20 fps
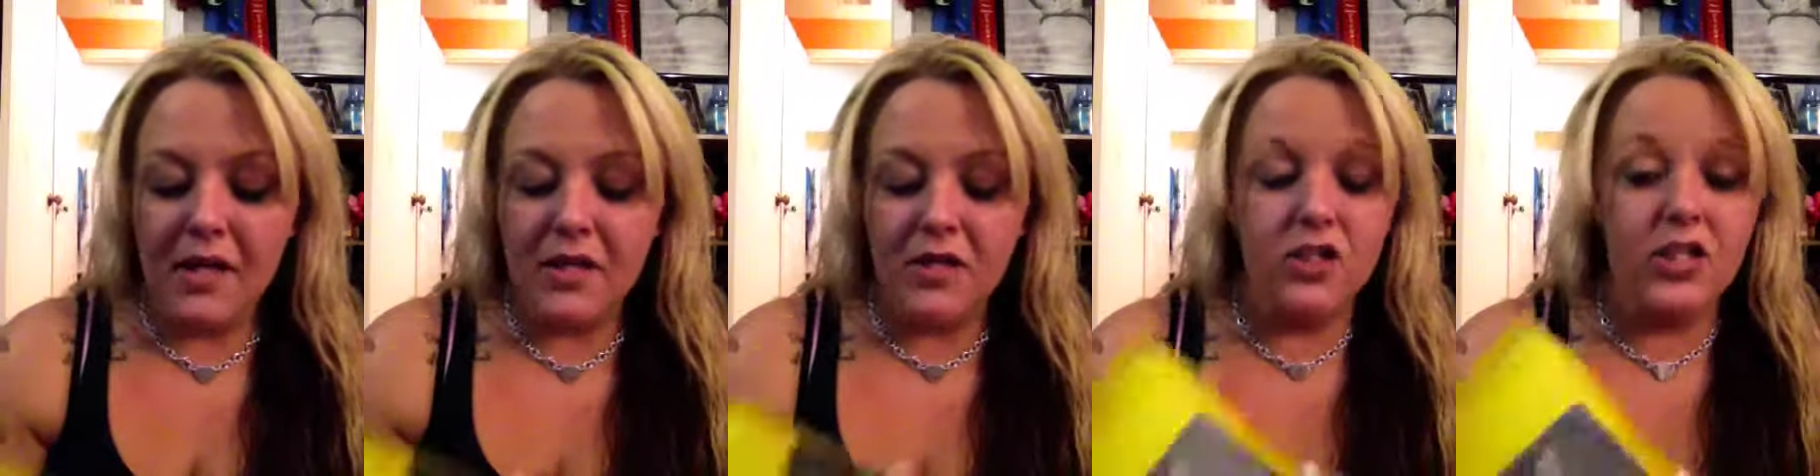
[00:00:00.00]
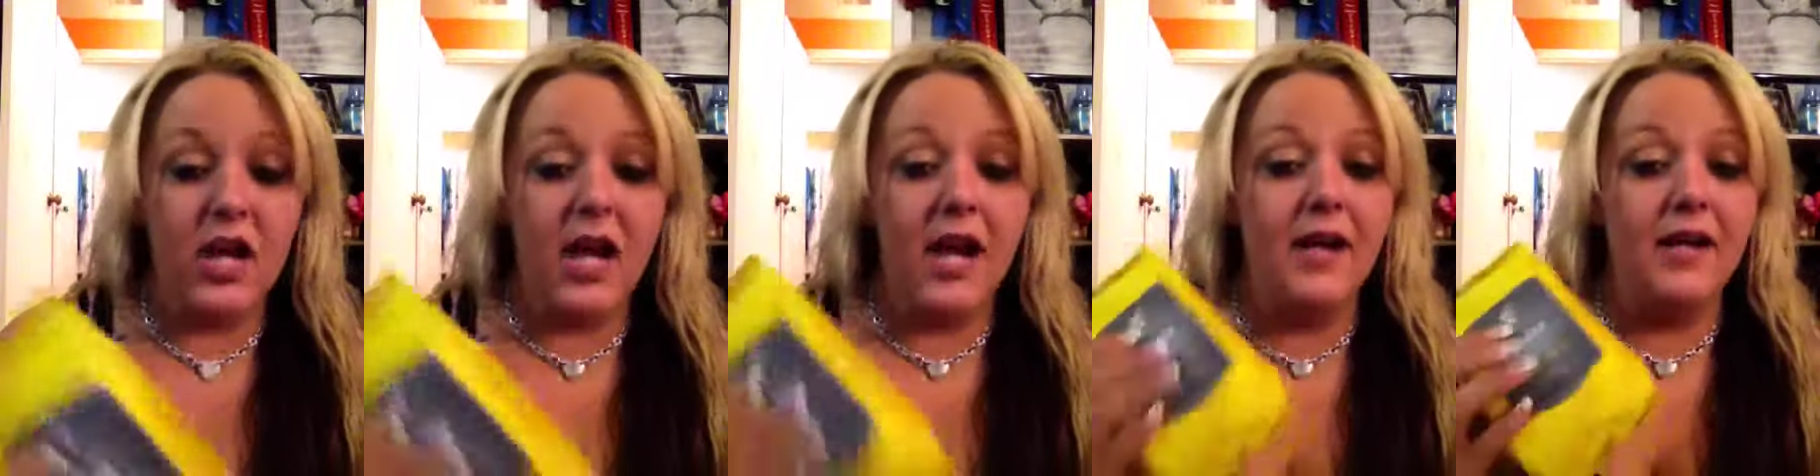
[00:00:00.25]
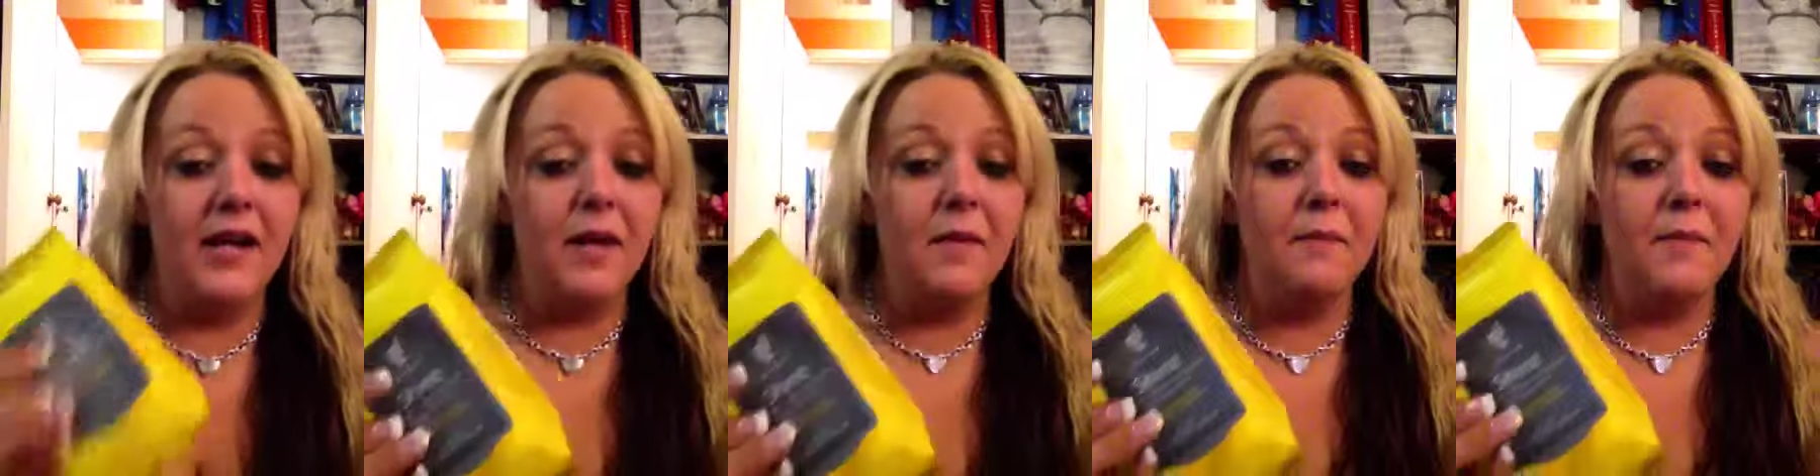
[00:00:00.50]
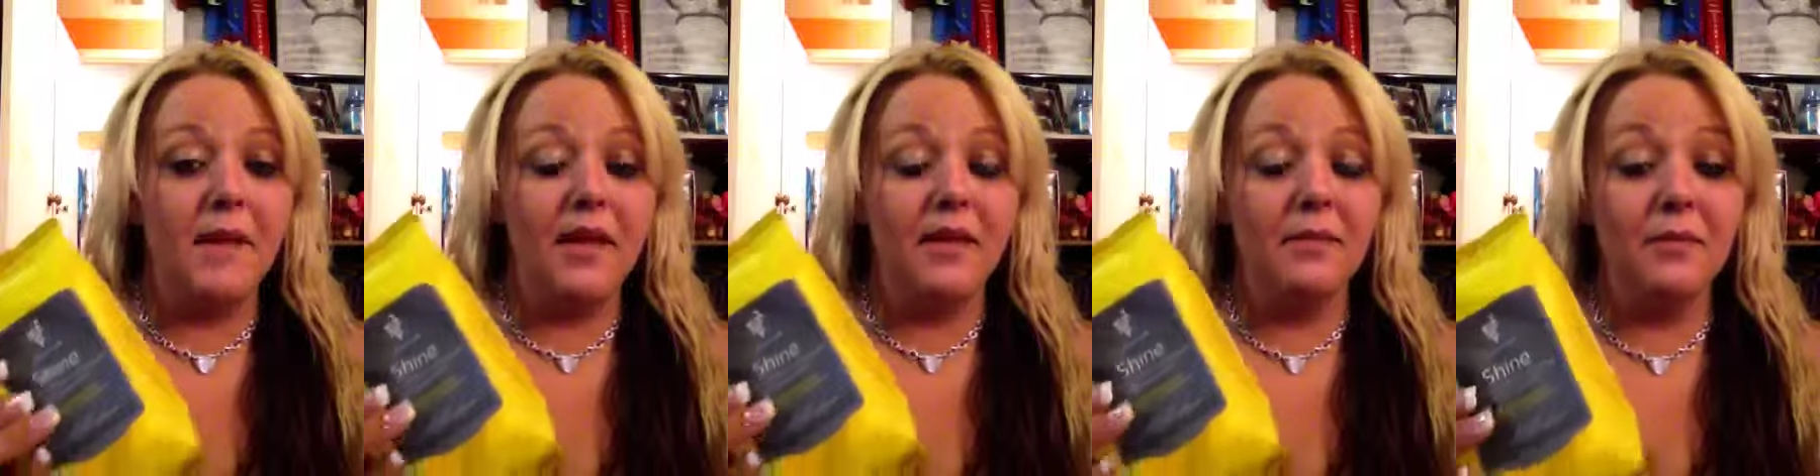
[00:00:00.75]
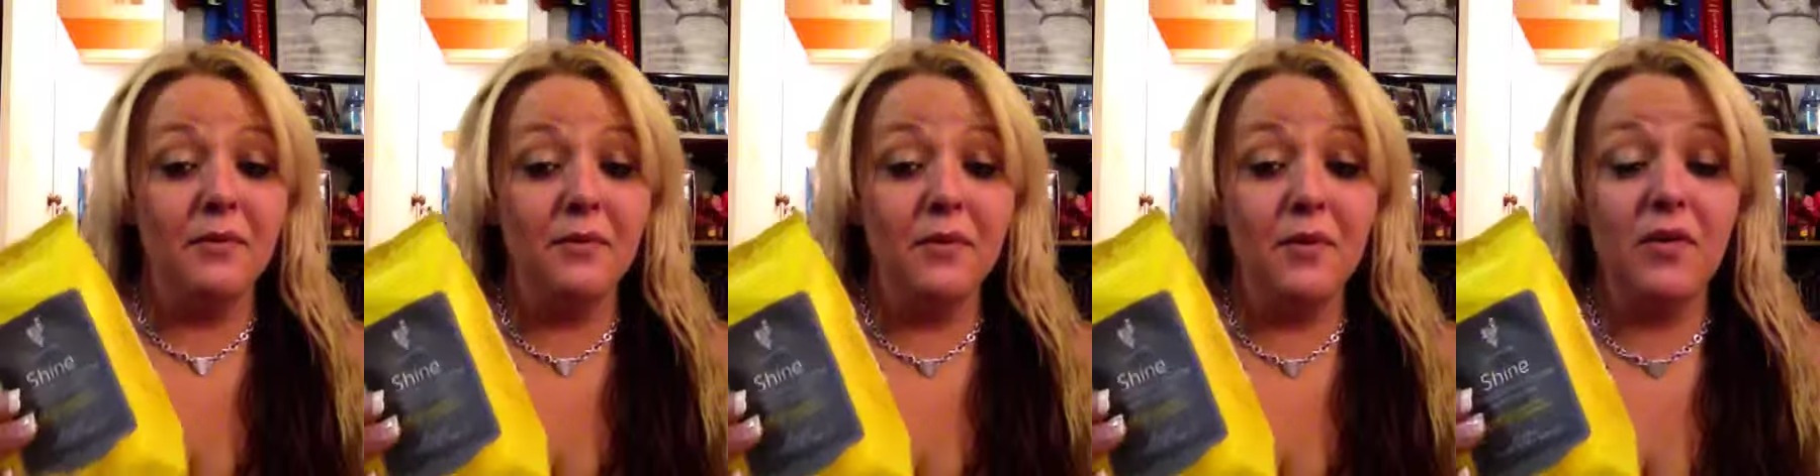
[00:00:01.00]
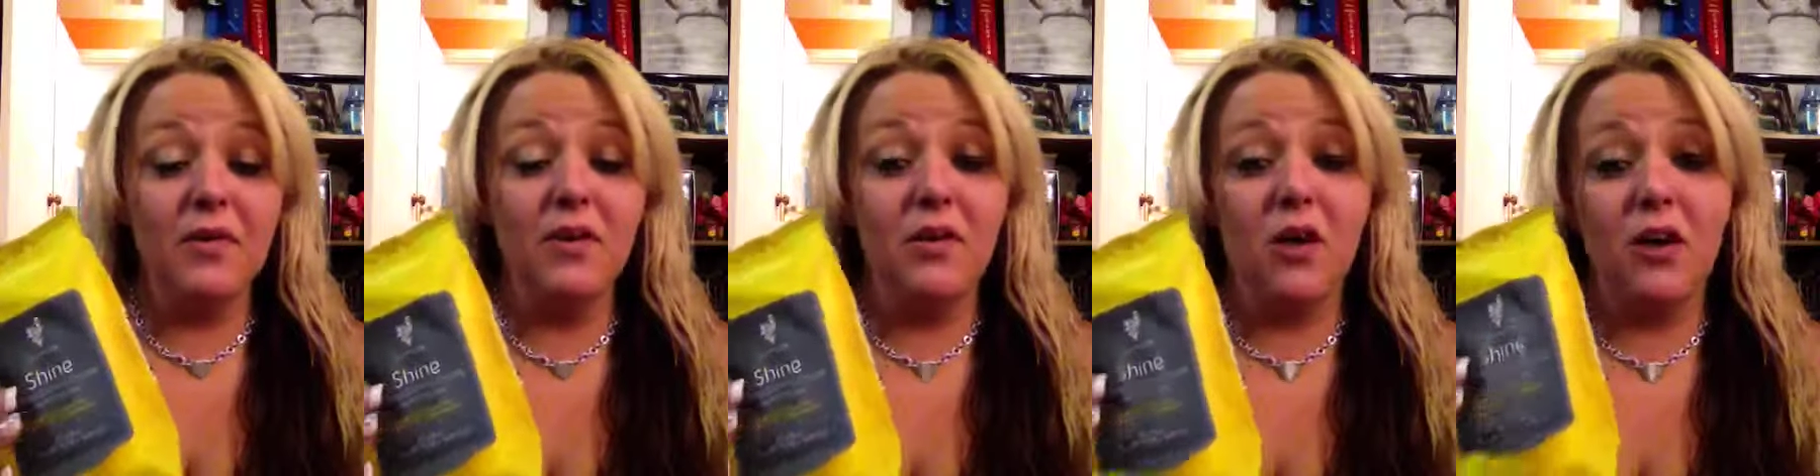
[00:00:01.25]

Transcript: Shine Makeup Remover